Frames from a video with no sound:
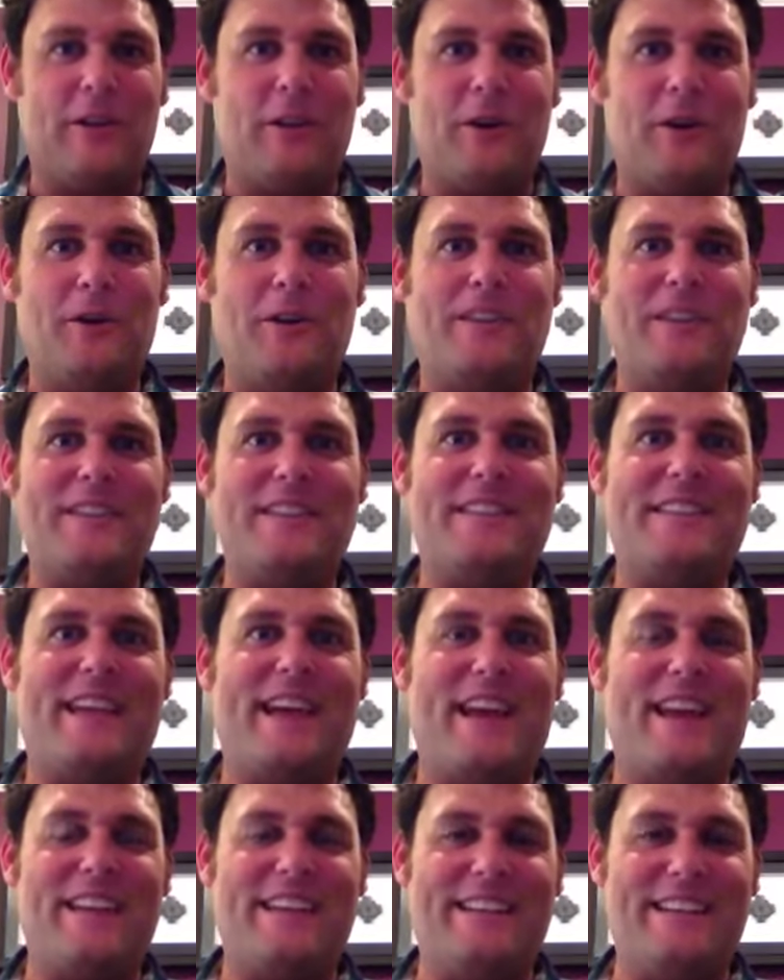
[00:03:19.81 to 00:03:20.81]
learners
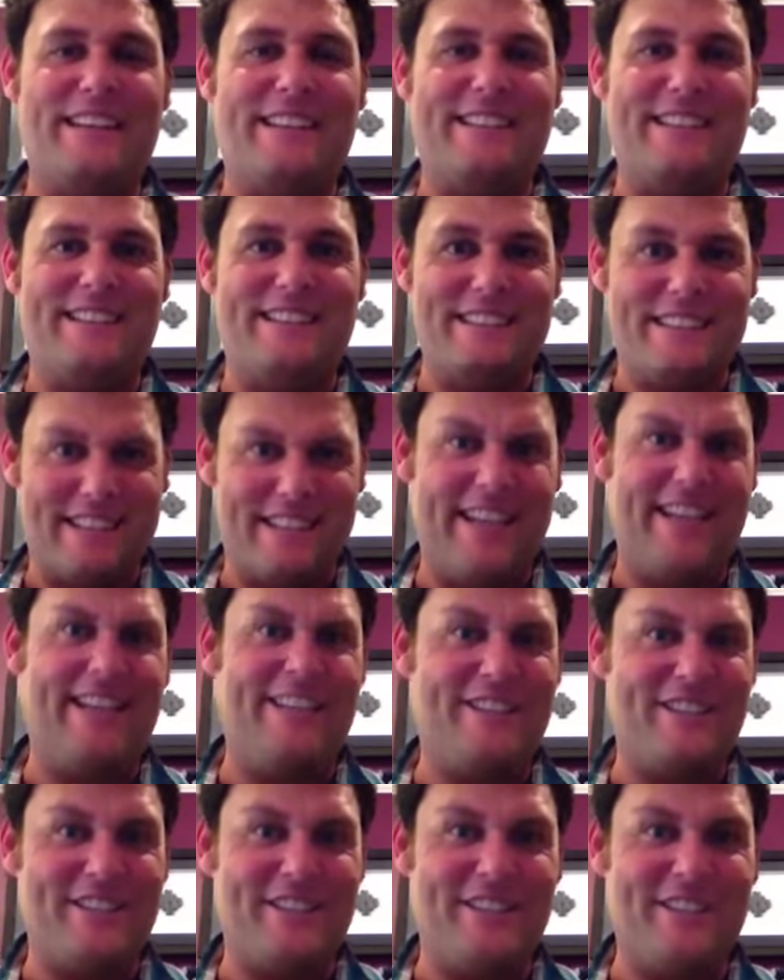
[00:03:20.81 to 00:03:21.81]
and your
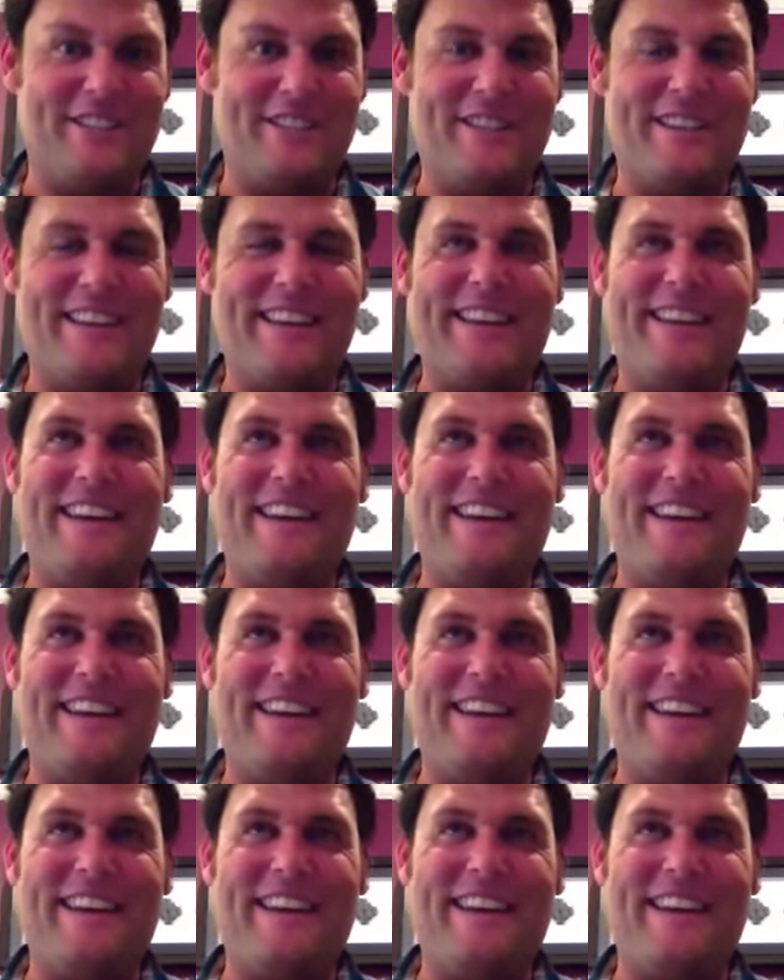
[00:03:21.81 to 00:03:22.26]
teachers,